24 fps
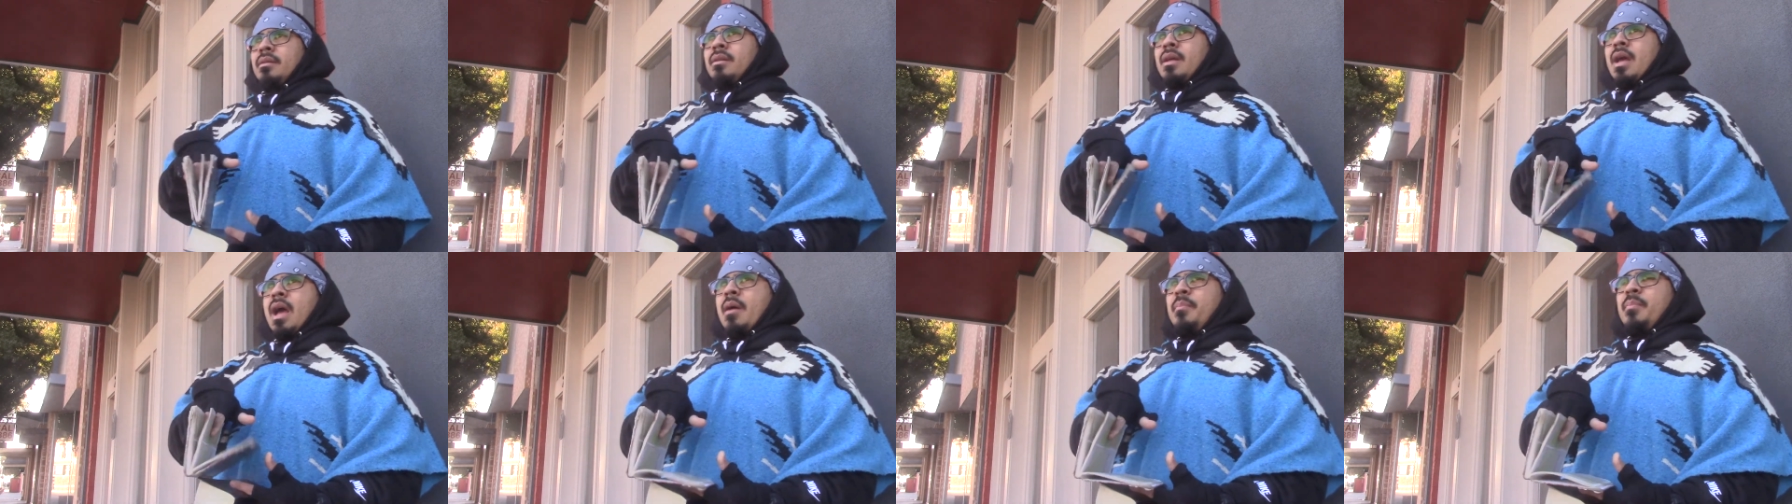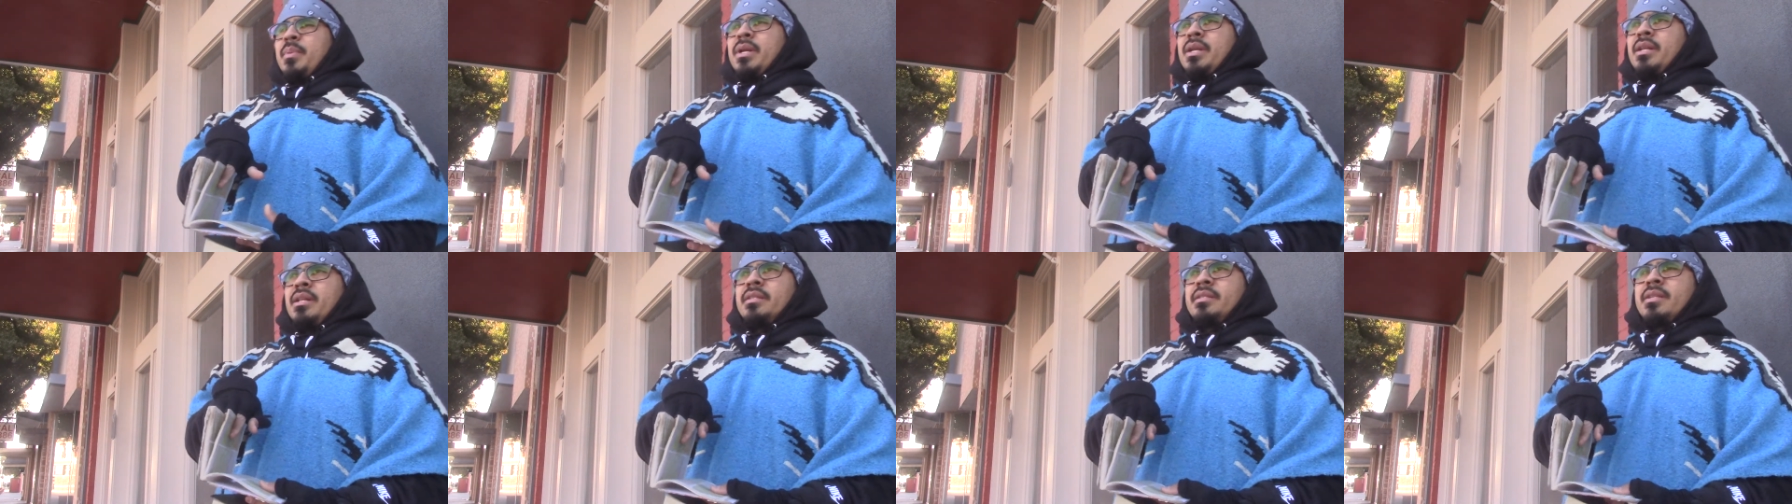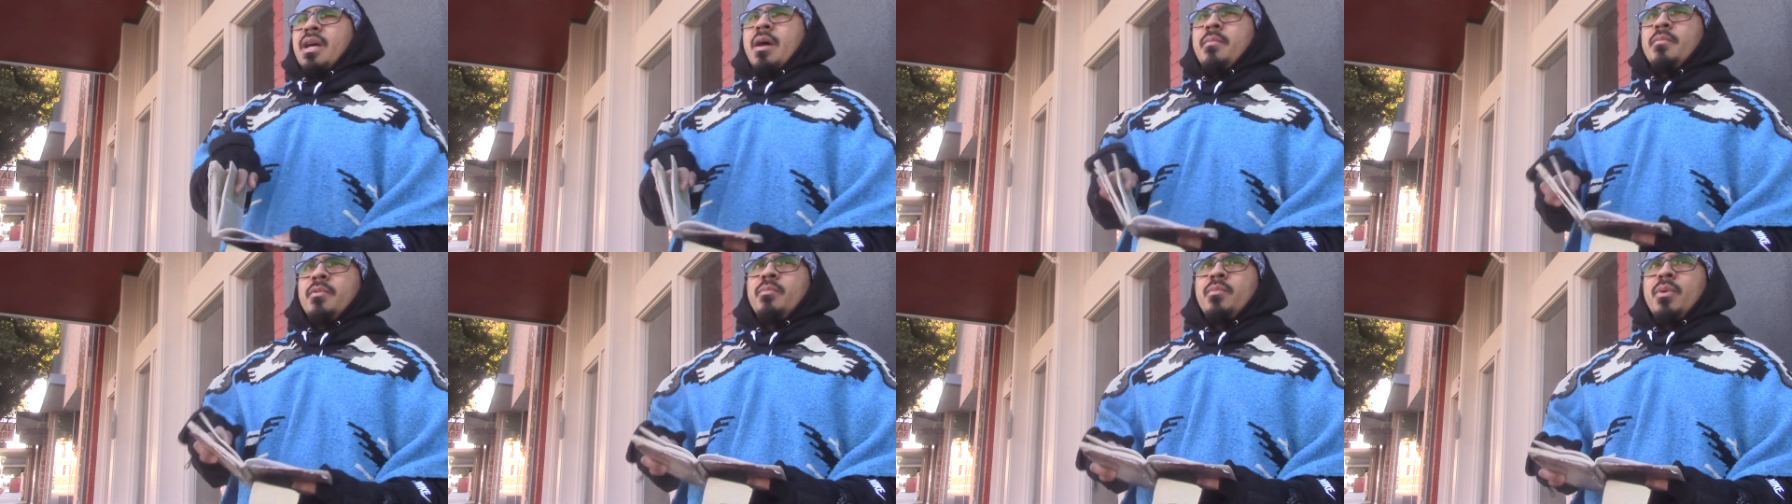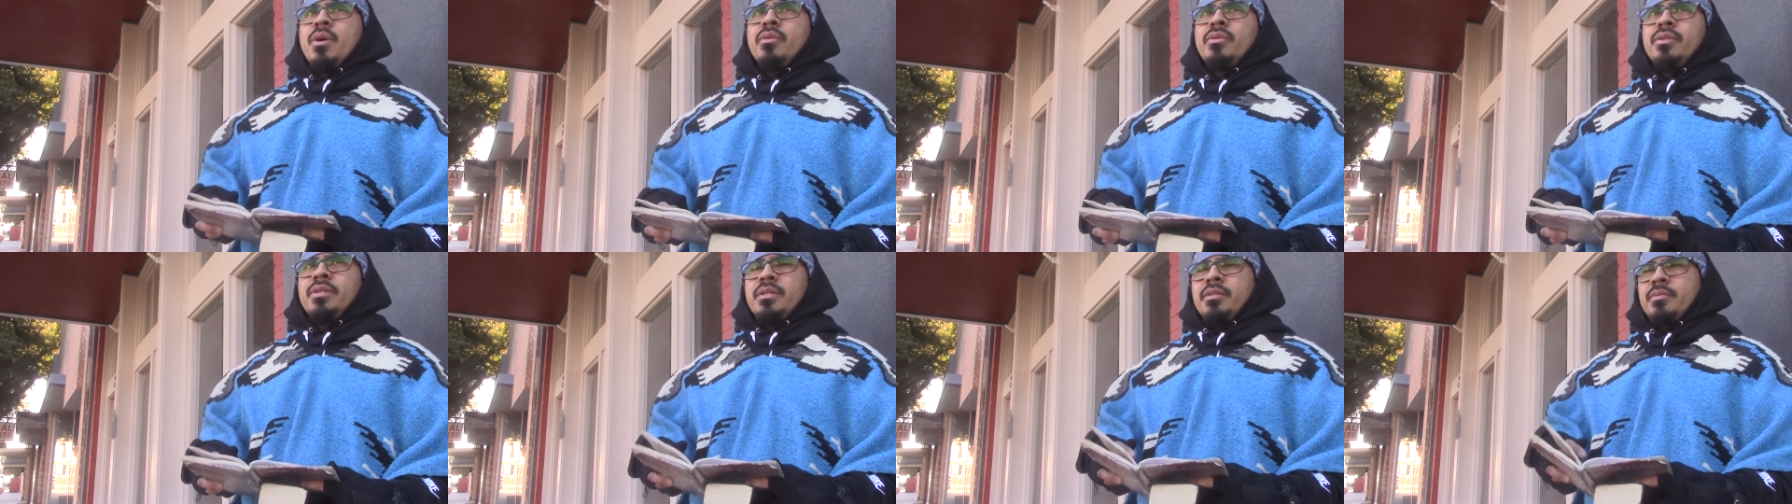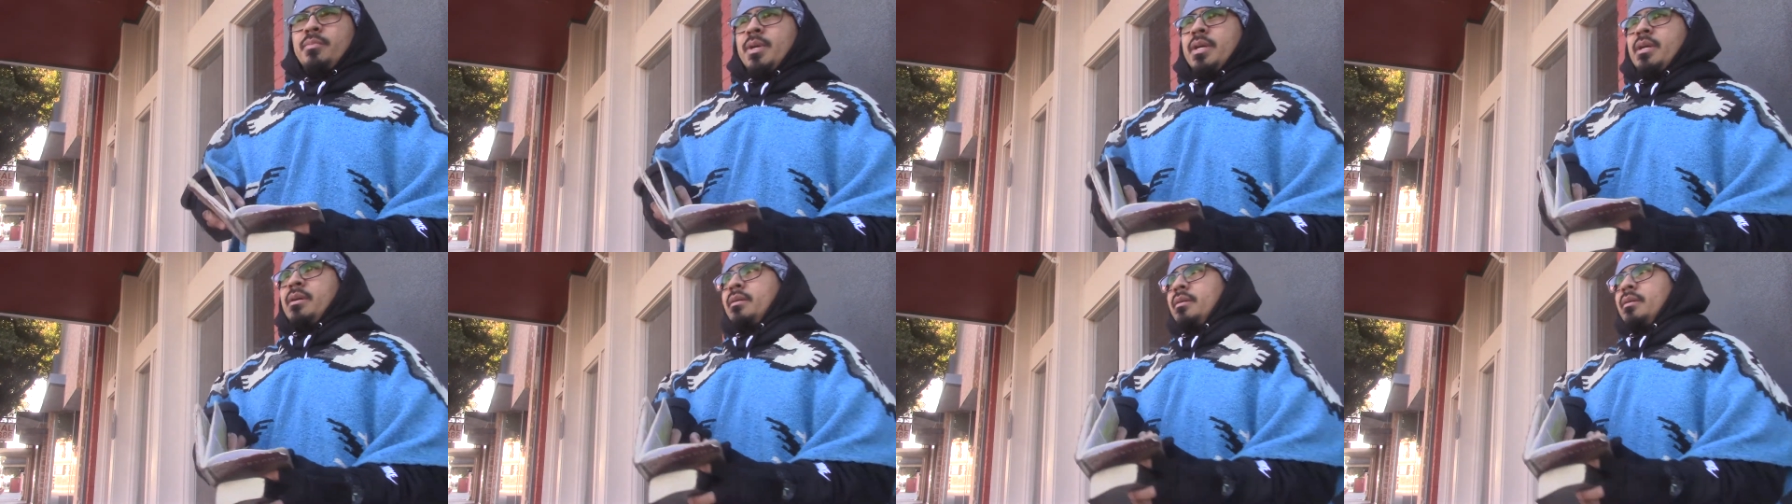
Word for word: Happened in the time of Moses, man.